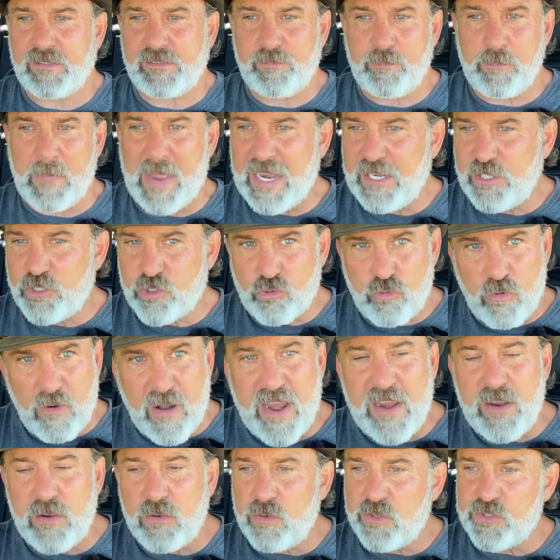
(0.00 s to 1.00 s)
made
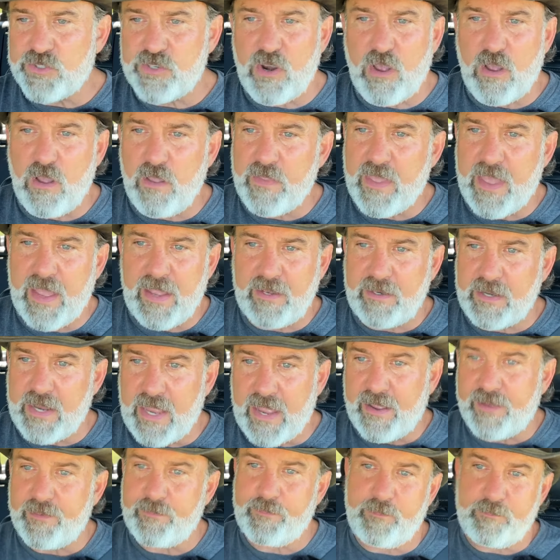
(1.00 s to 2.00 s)
trails and all that. And
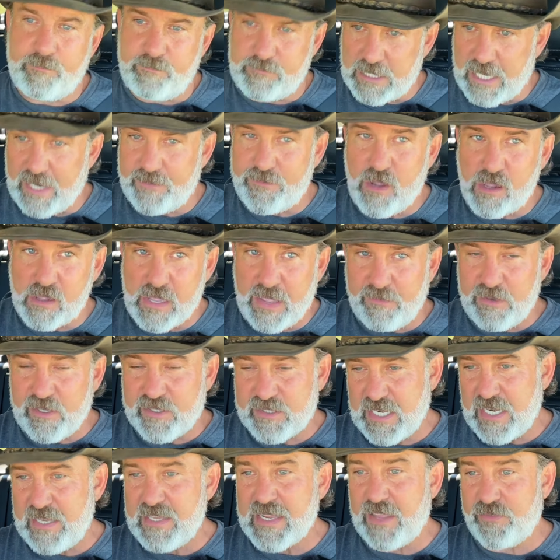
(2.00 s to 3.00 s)
a lot of y'all haven't
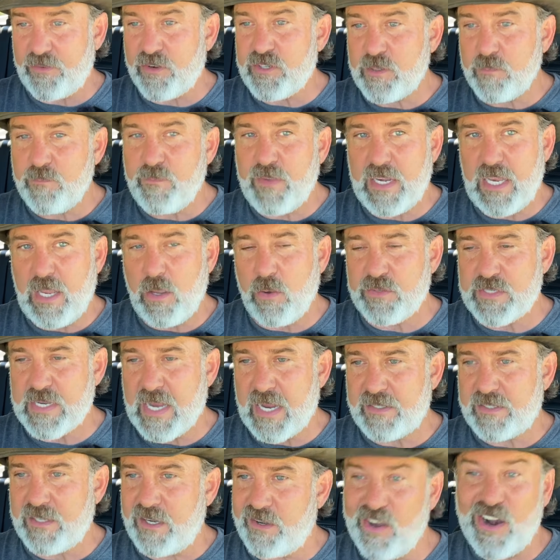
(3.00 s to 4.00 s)
seen that. There's some videos
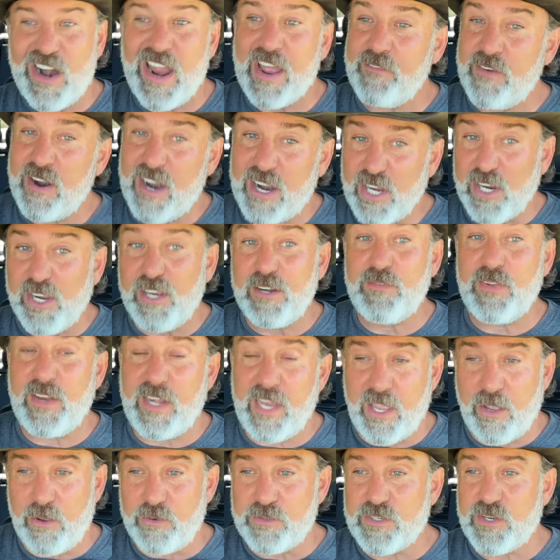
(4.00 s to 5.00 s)
out there. They're not very good
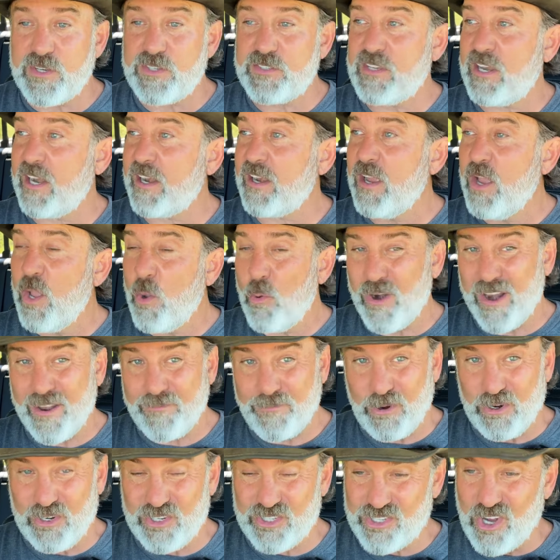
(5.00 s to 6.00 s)
videos because, like, when I
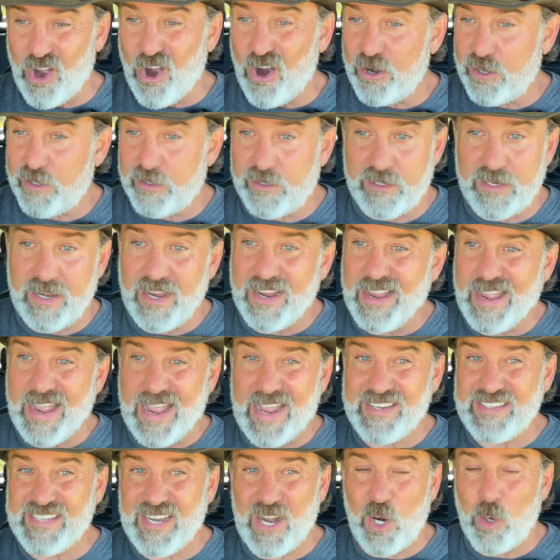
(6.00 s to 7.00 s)
first started and
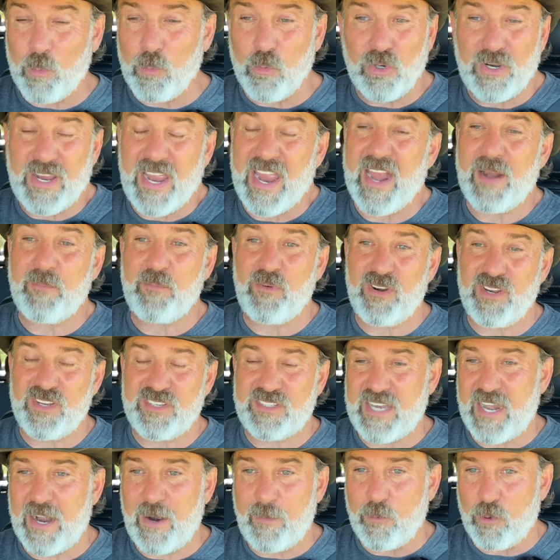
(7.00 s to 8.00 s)
had terrible
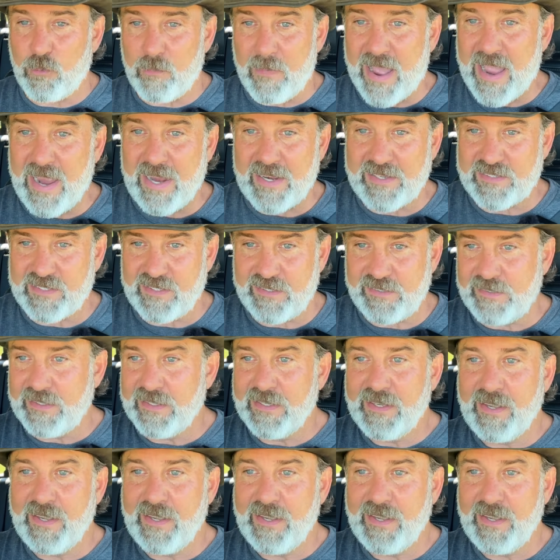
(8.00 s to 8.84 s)
cameras, terrible mics, and